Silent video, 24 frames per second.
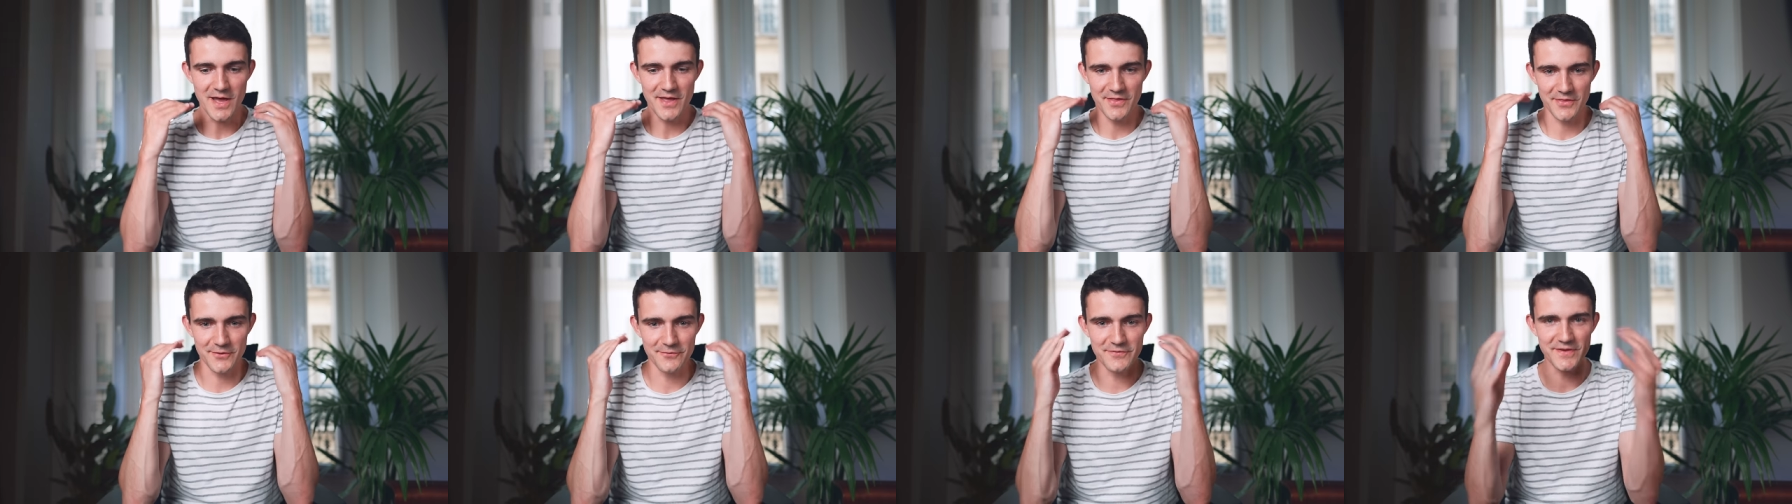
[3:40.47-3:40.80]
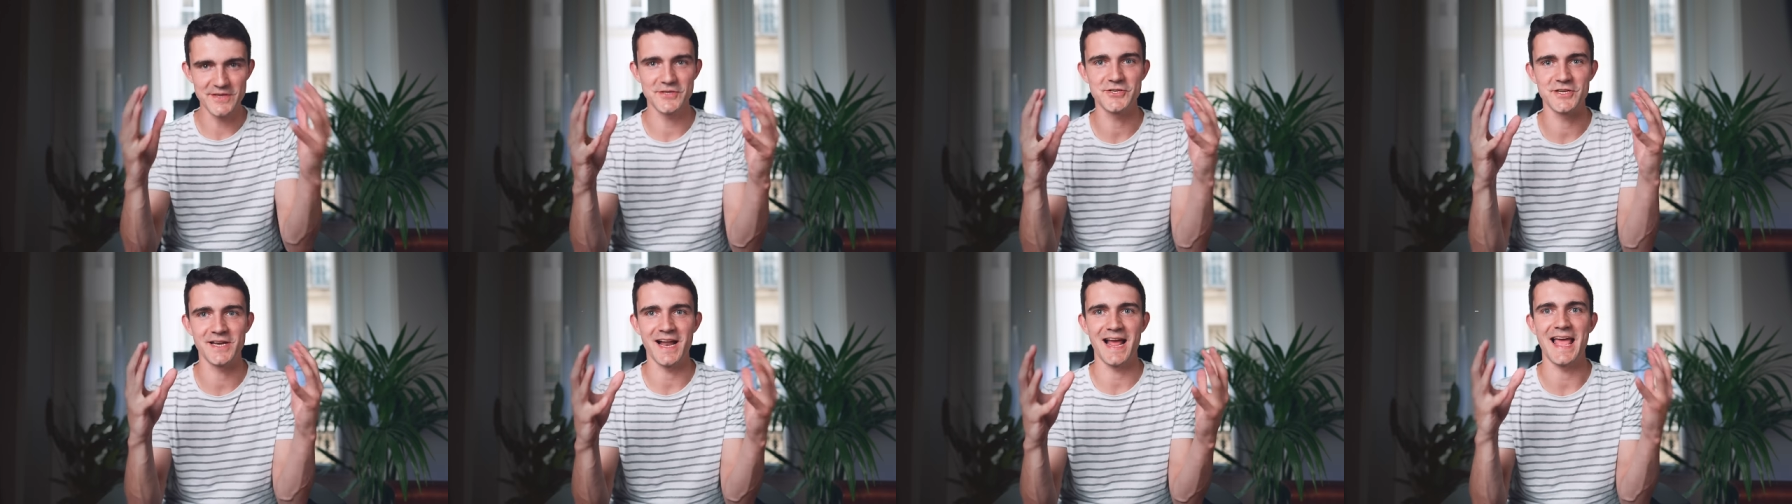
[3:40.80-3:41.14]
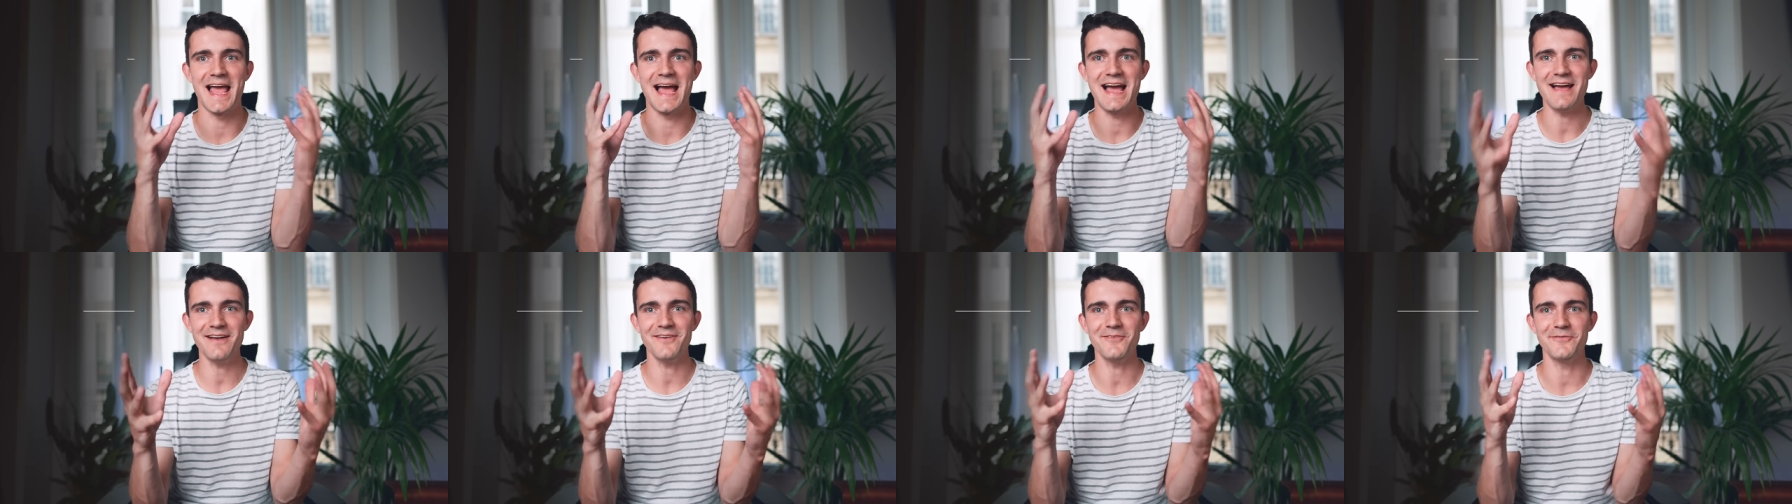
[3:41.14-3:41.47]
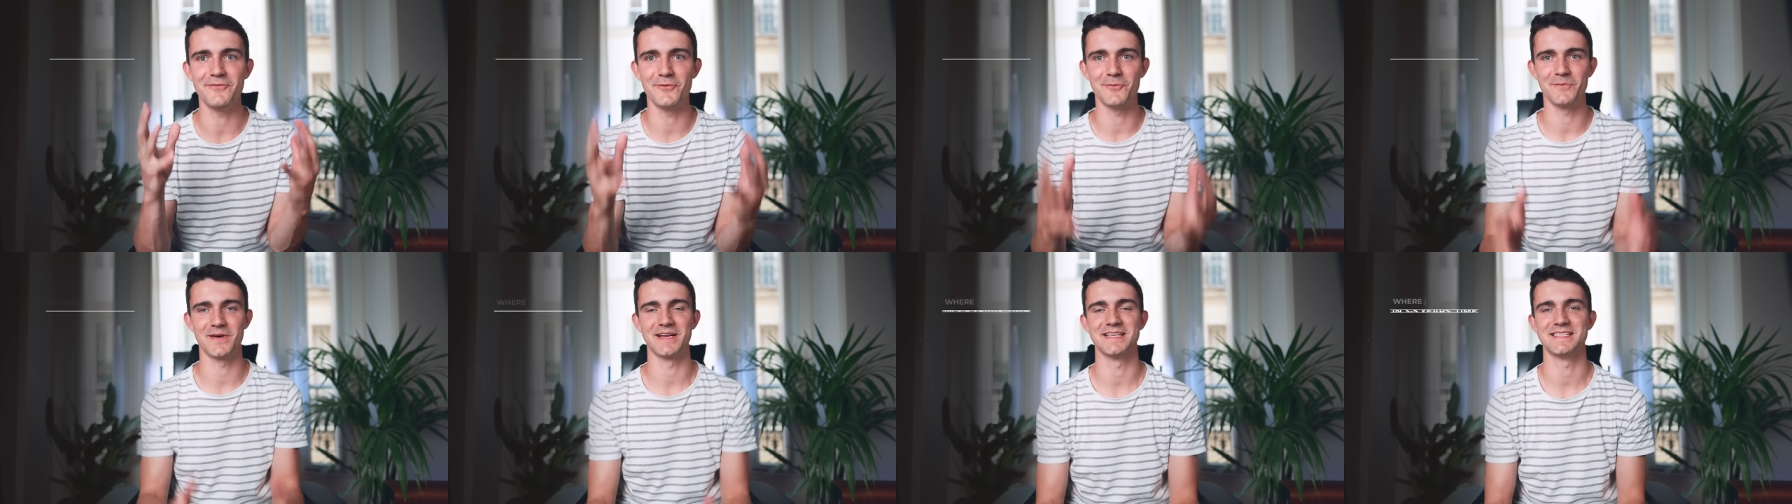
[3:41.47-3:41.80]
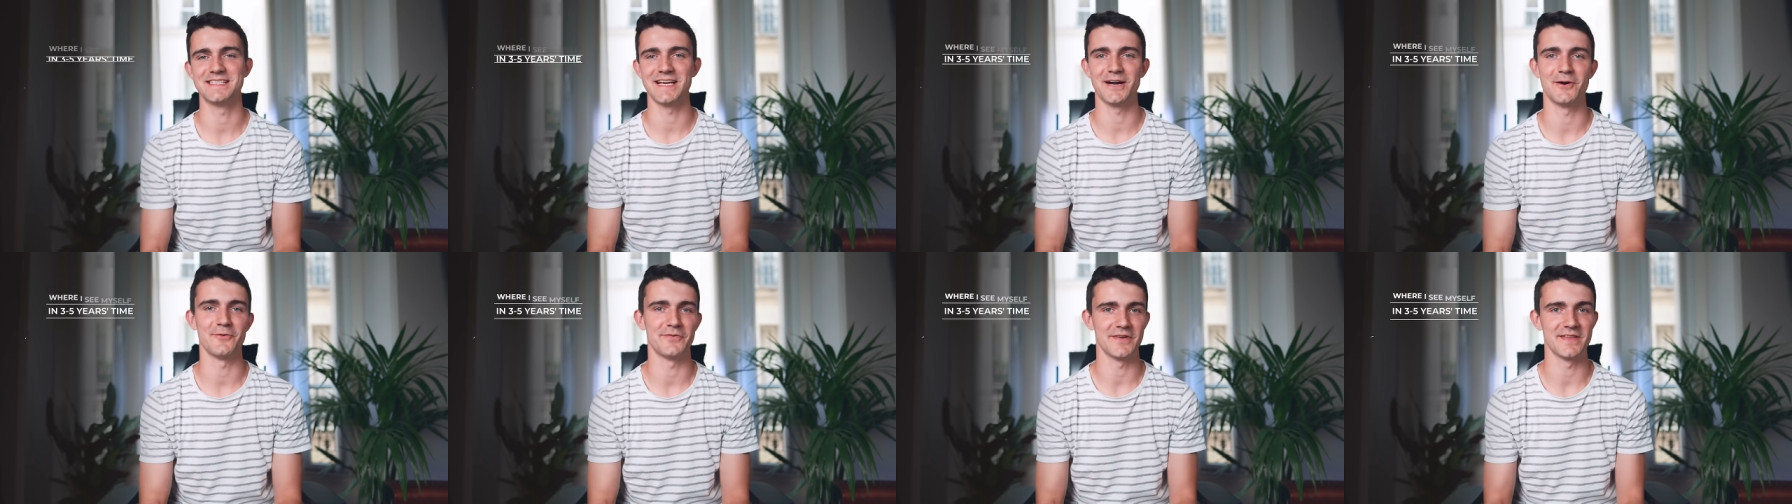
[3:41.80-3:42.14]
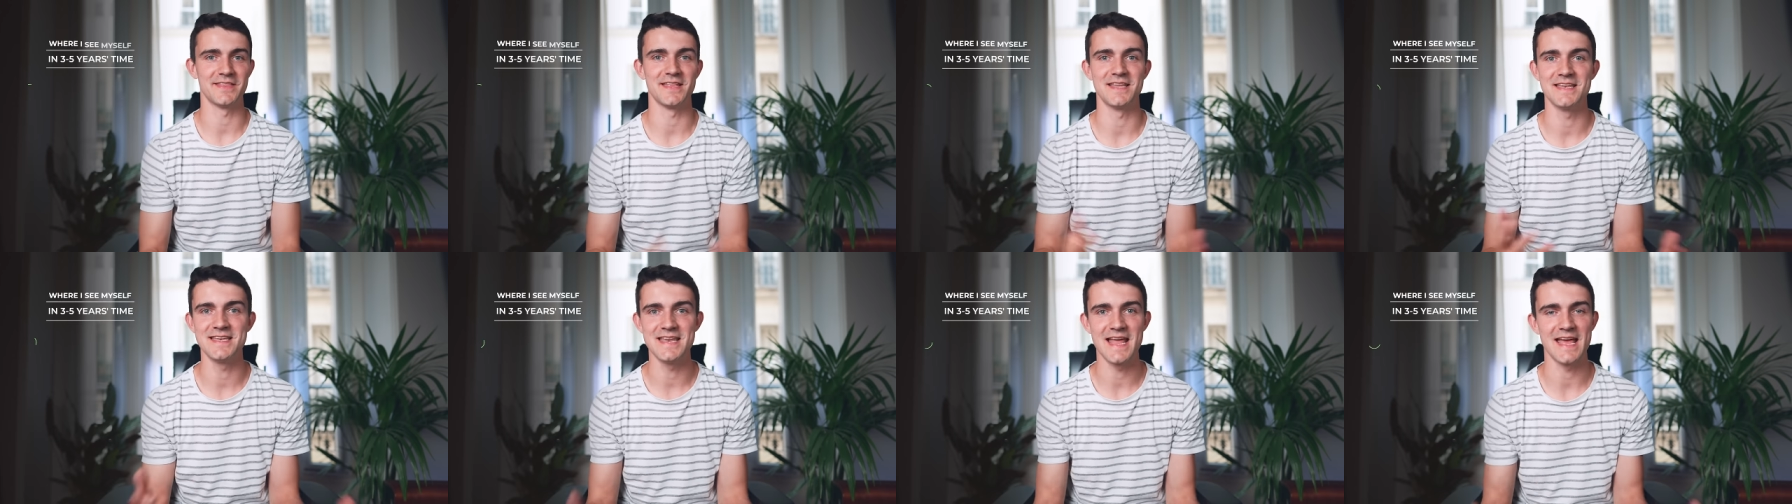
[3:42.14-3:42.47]
the vision I have for myself in
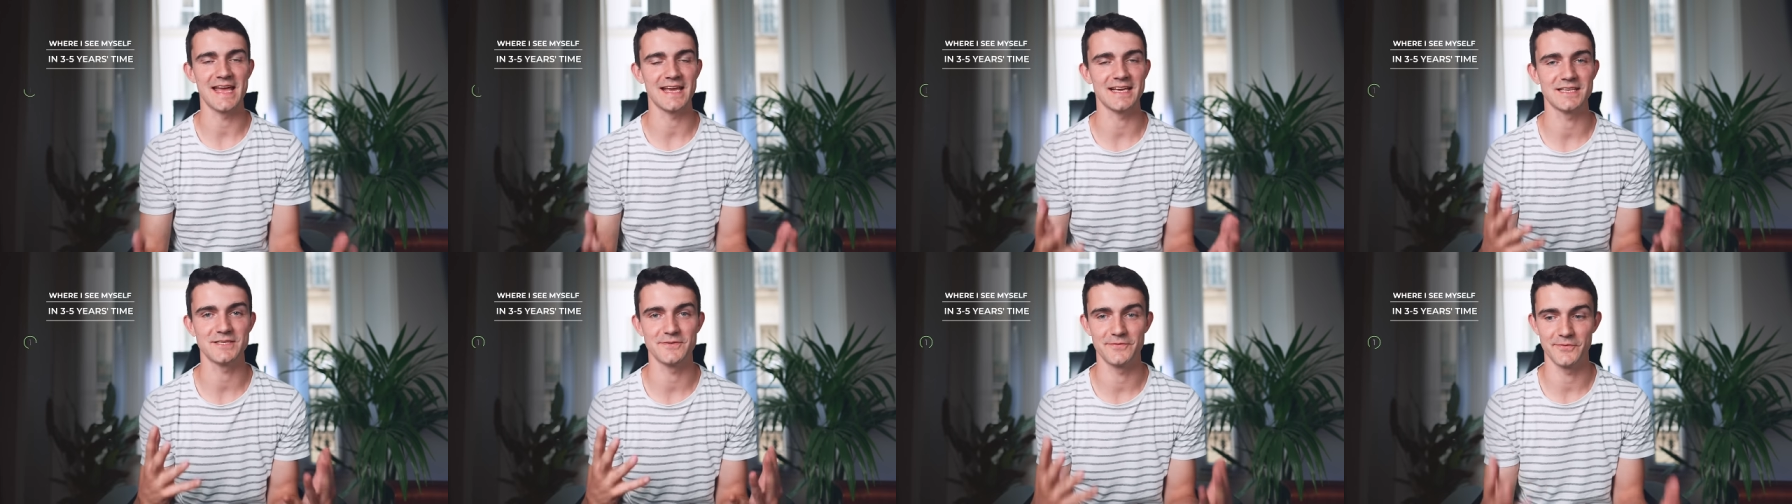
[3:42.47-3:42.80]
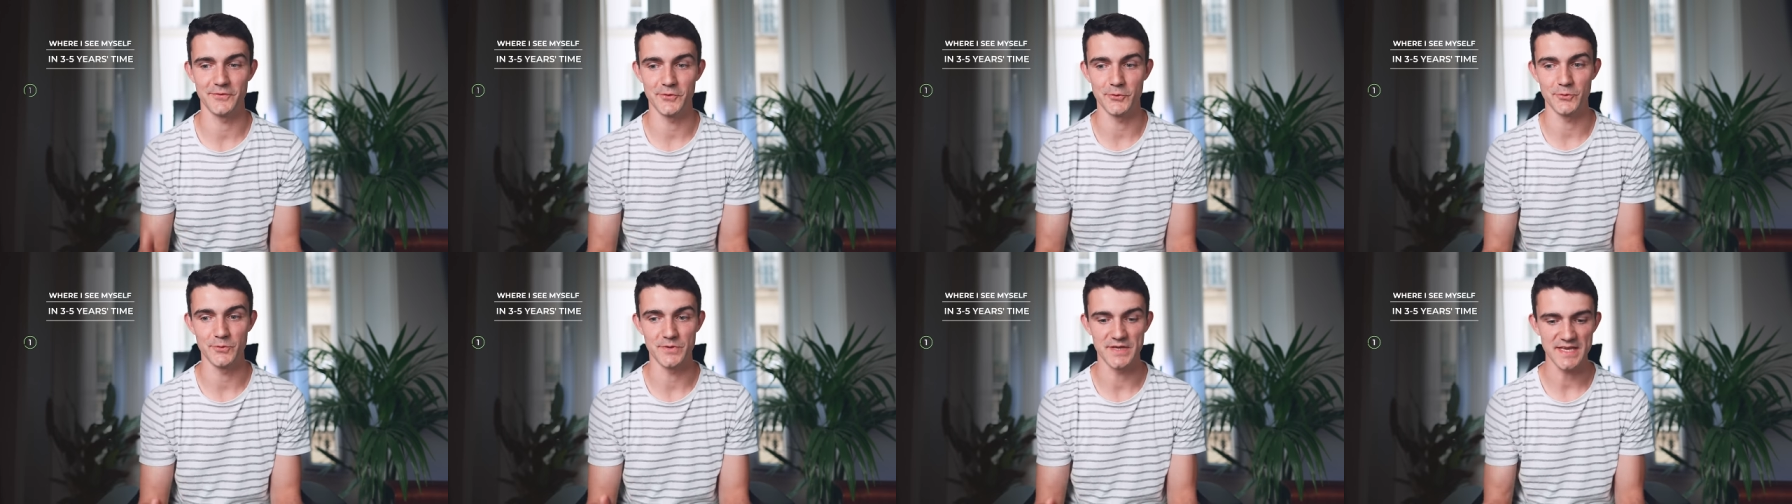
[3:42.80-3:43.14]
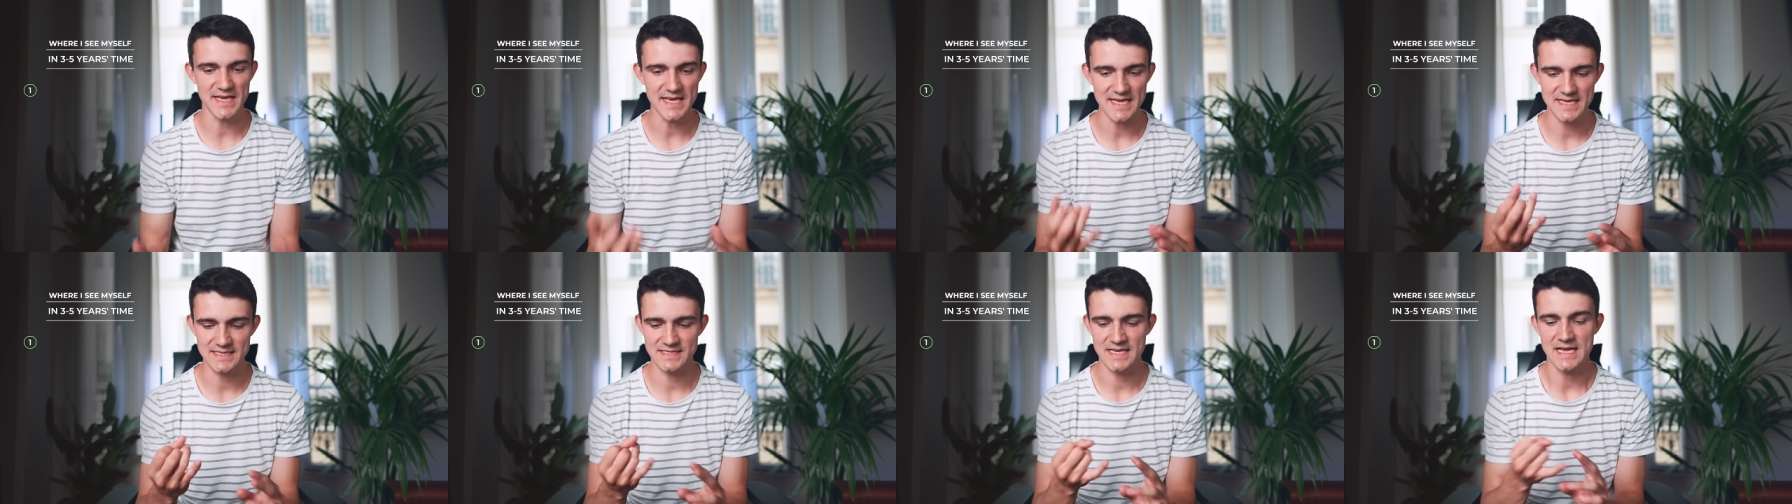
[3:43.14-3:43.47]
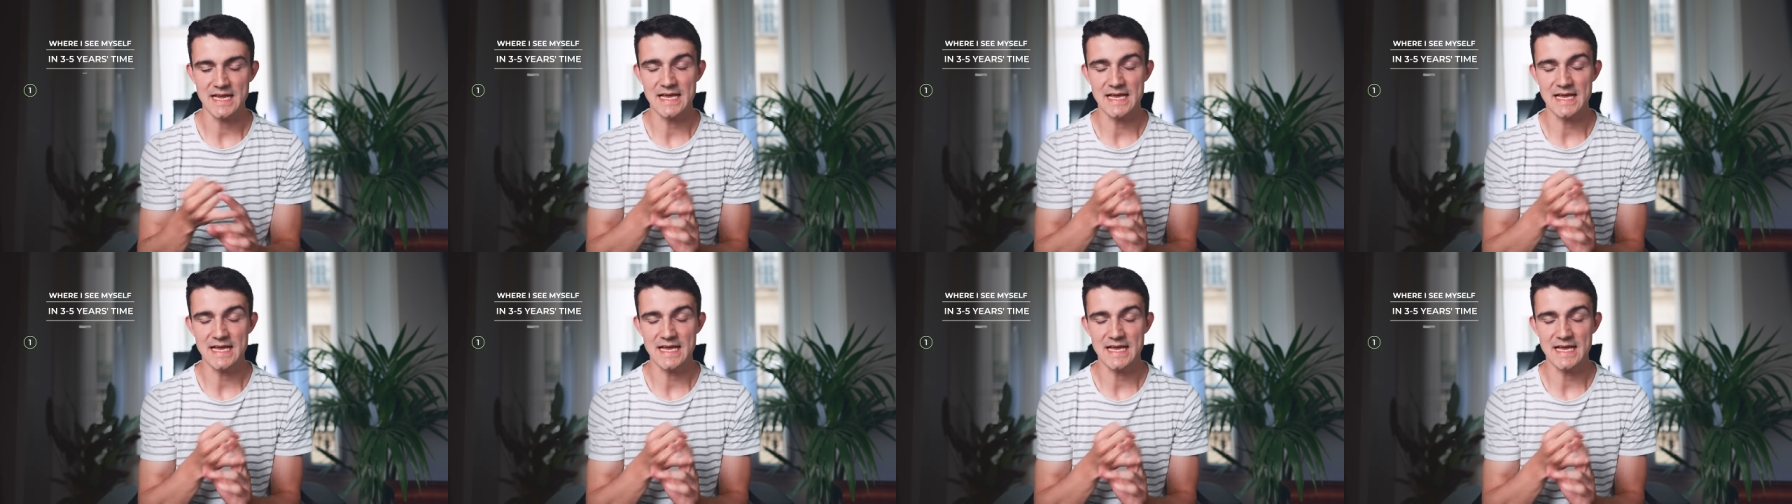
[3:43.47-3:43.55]
the next few years